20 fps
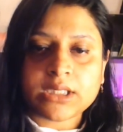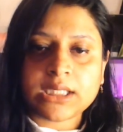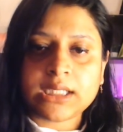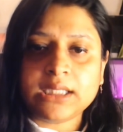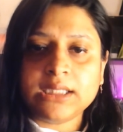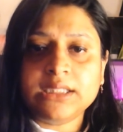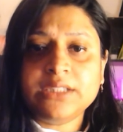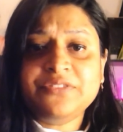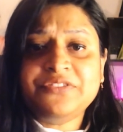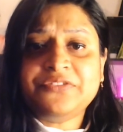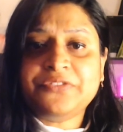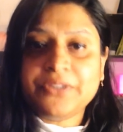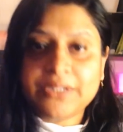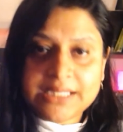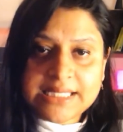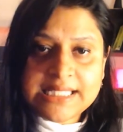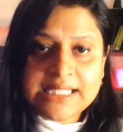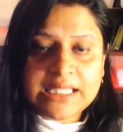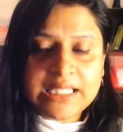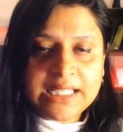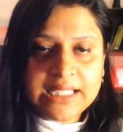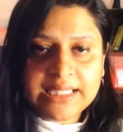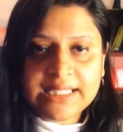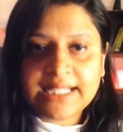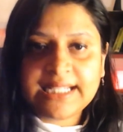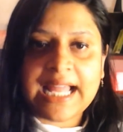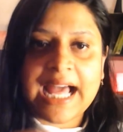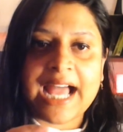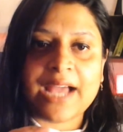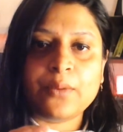the first thing
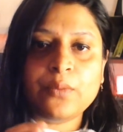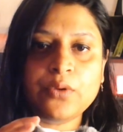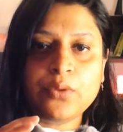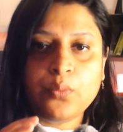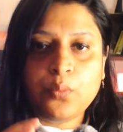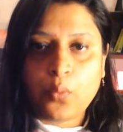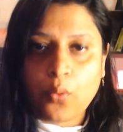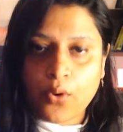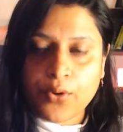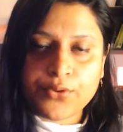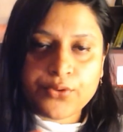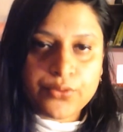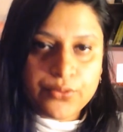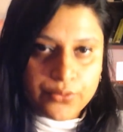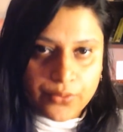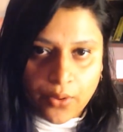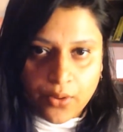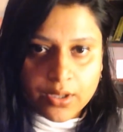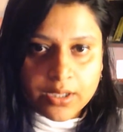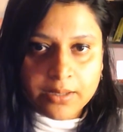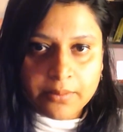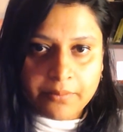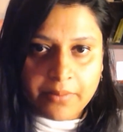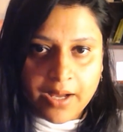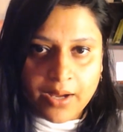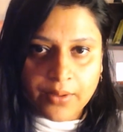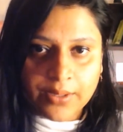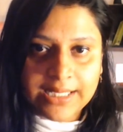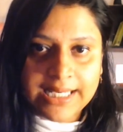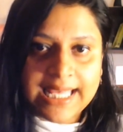that I would want to talk
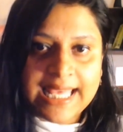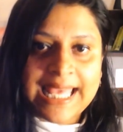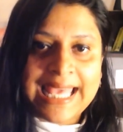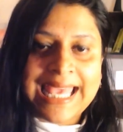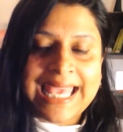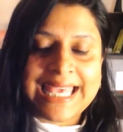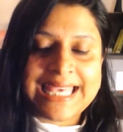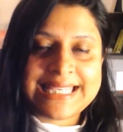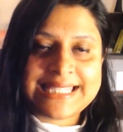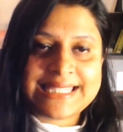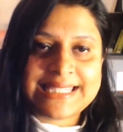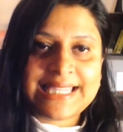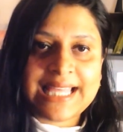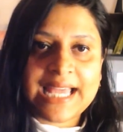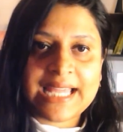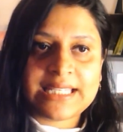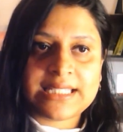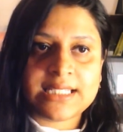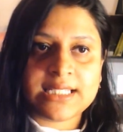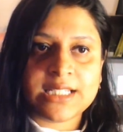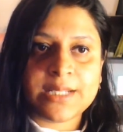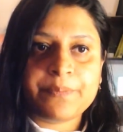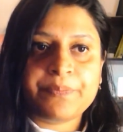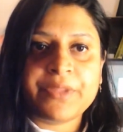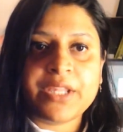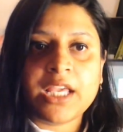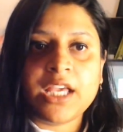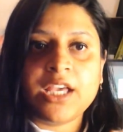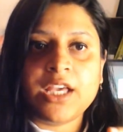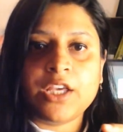about is that
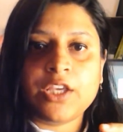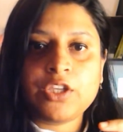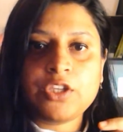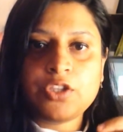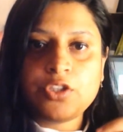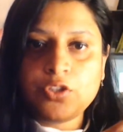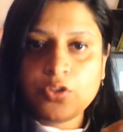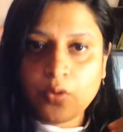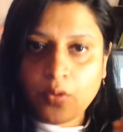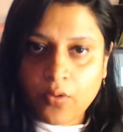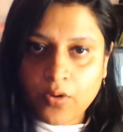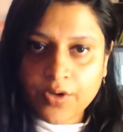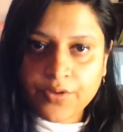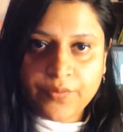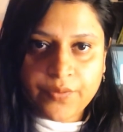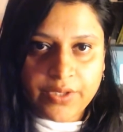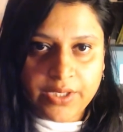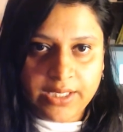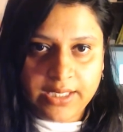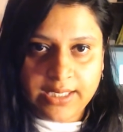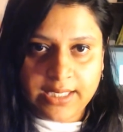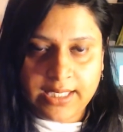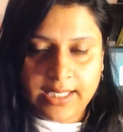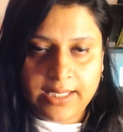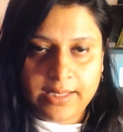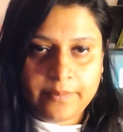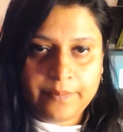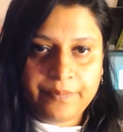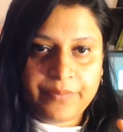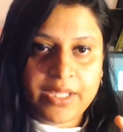your
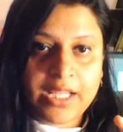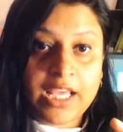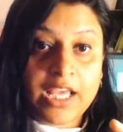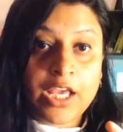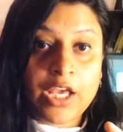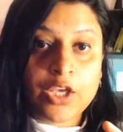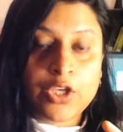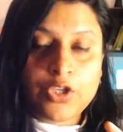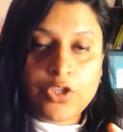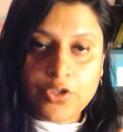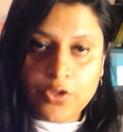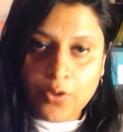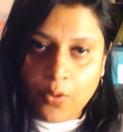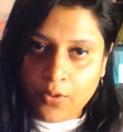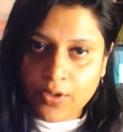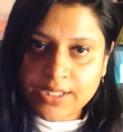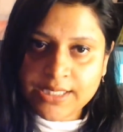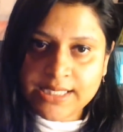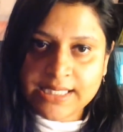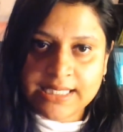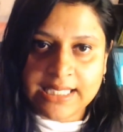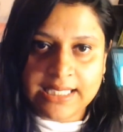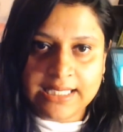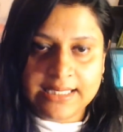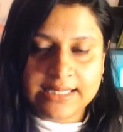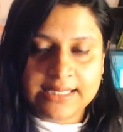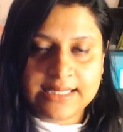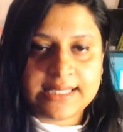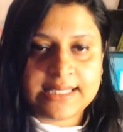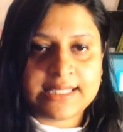thinking, your
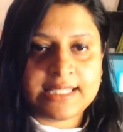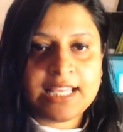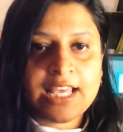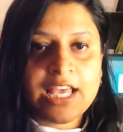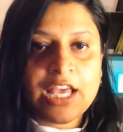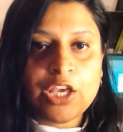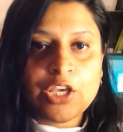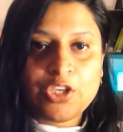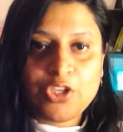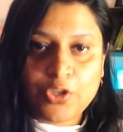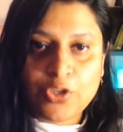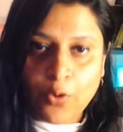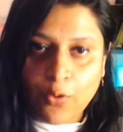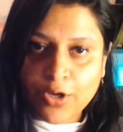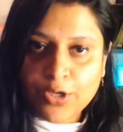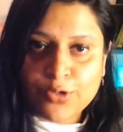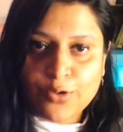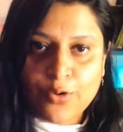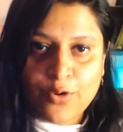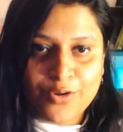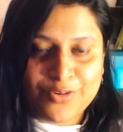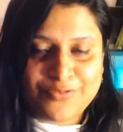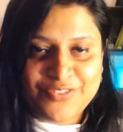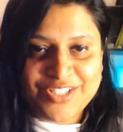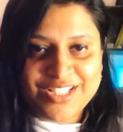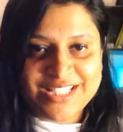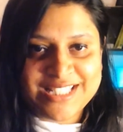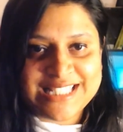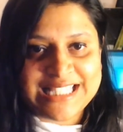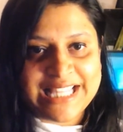skills, your
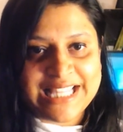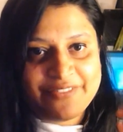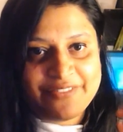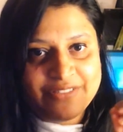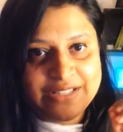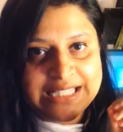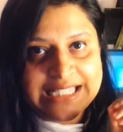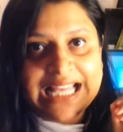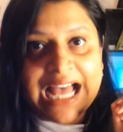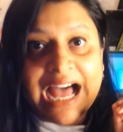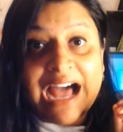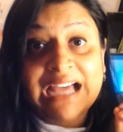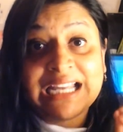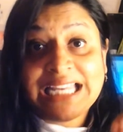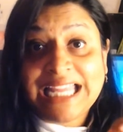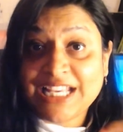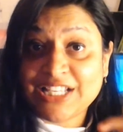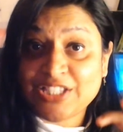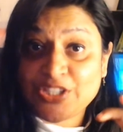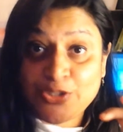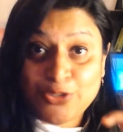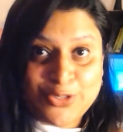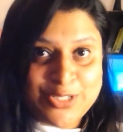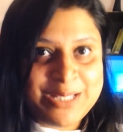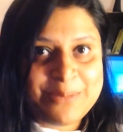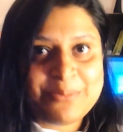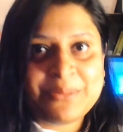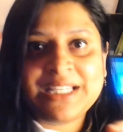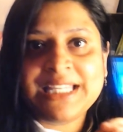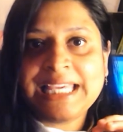confidence levels are
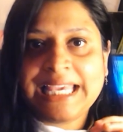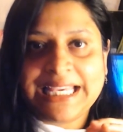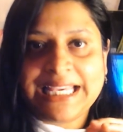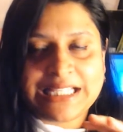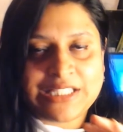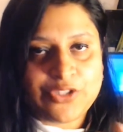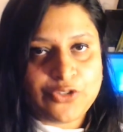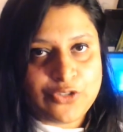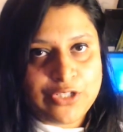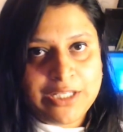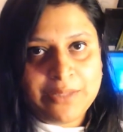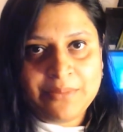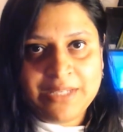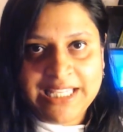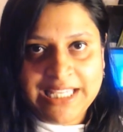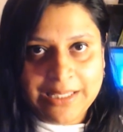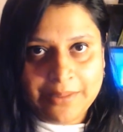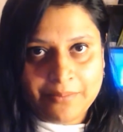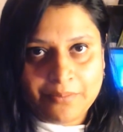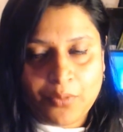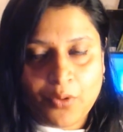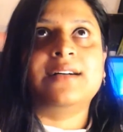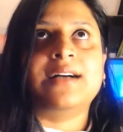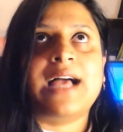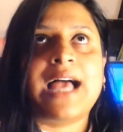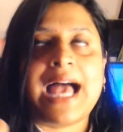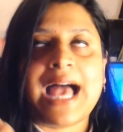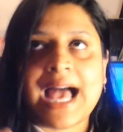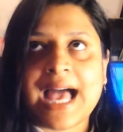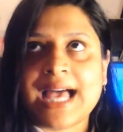extremely, extremely
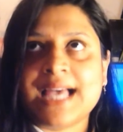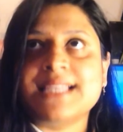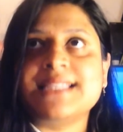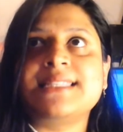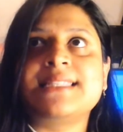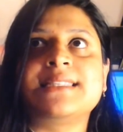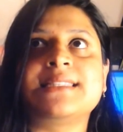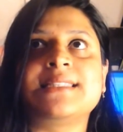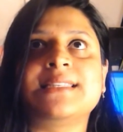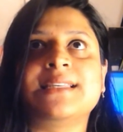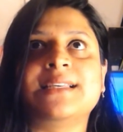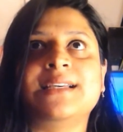important. As